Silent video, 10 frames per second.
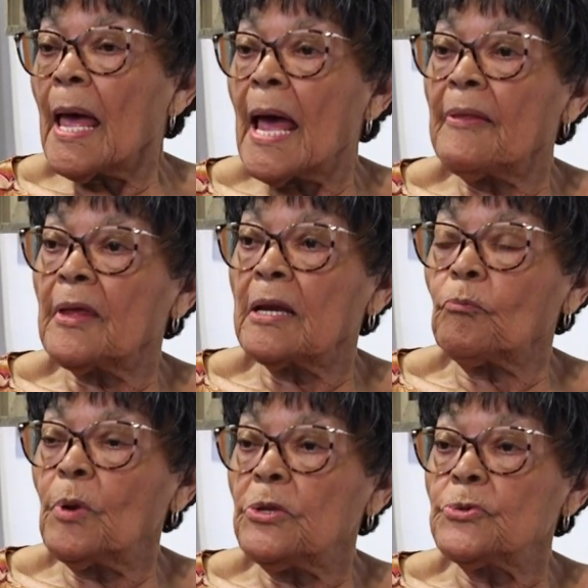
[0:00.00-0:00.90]
And
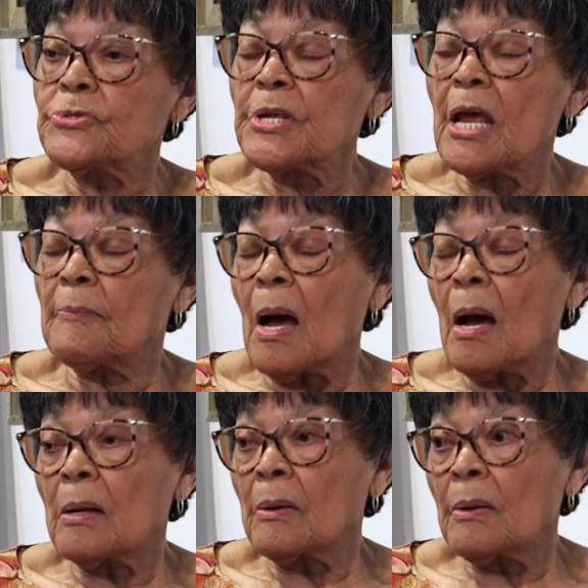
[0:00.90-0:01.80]
then when you see them,
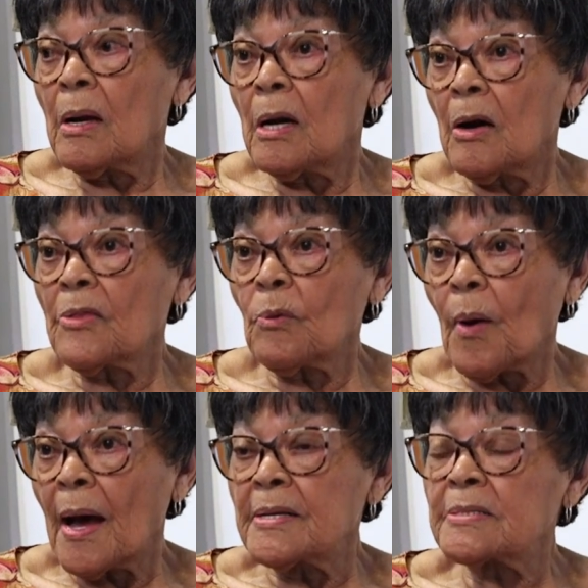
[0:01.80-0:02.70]

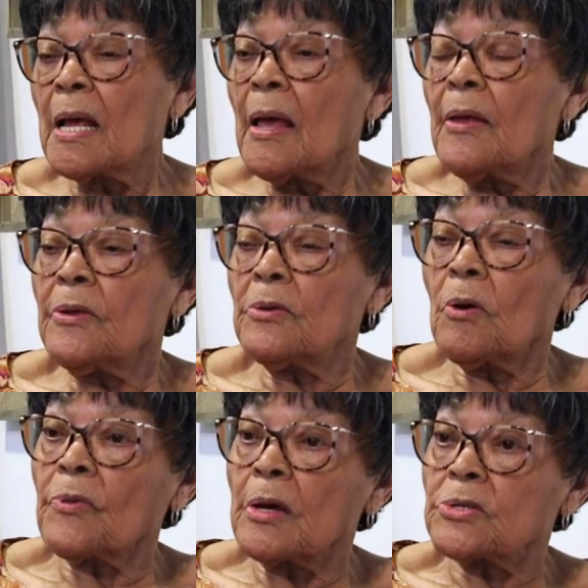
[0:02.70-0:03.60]
otherwise,
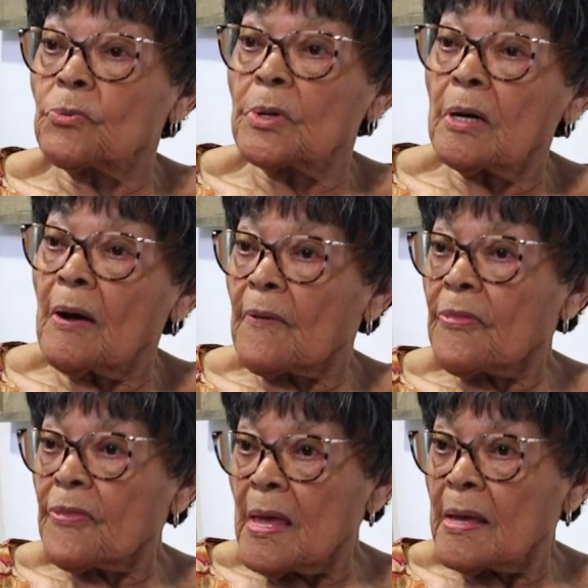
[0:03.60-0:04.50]
they're doing other
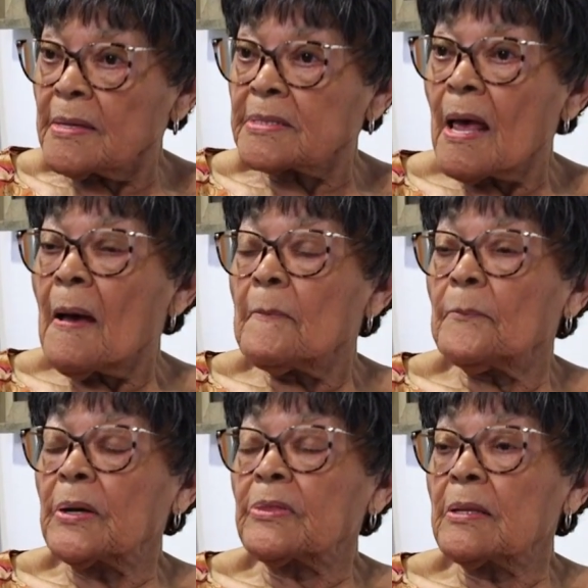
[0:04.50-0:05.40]
things.
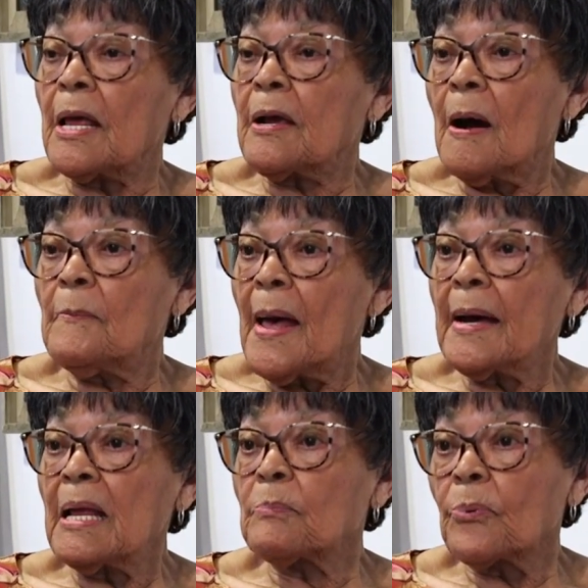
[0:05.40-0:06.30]
But then they come
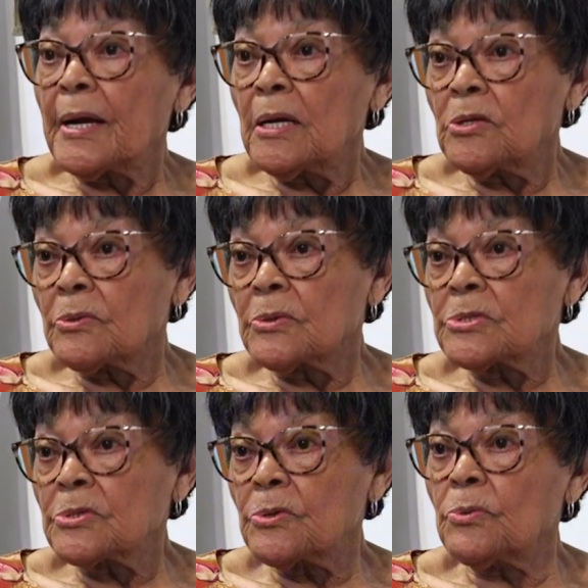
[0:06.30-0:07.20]
back and break into the
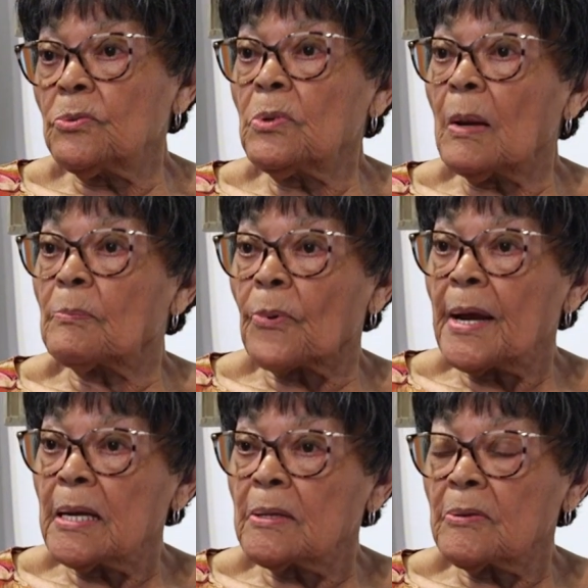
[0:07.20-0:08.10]
school and
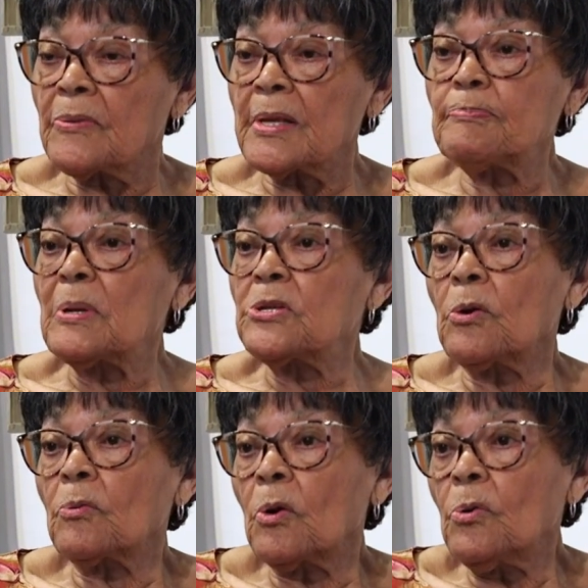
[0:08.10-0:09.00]
break into this, but you
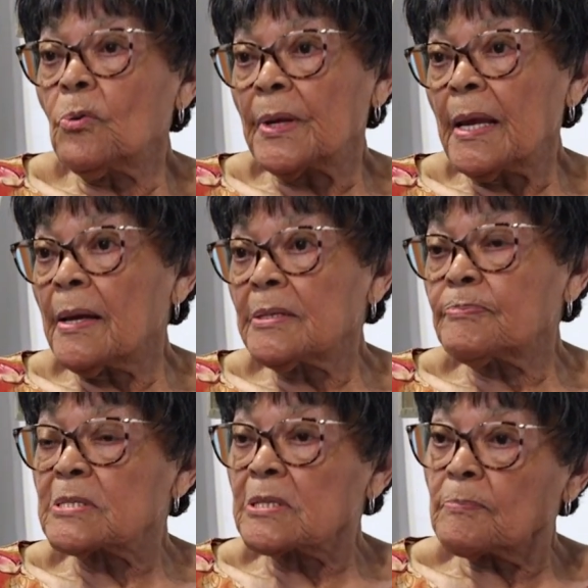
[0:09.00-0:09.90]
don't know who it is.
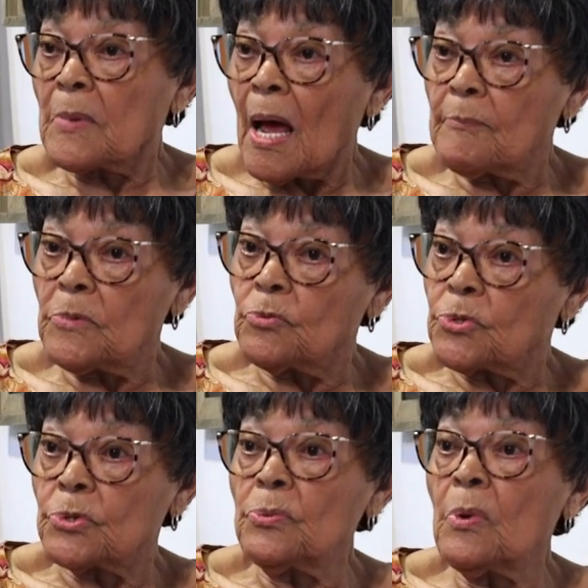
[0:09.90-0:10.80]
But sometimes you
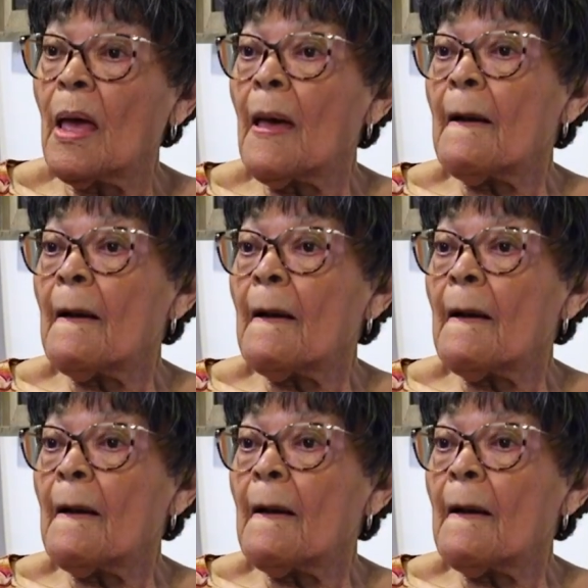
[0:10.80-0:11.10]
do.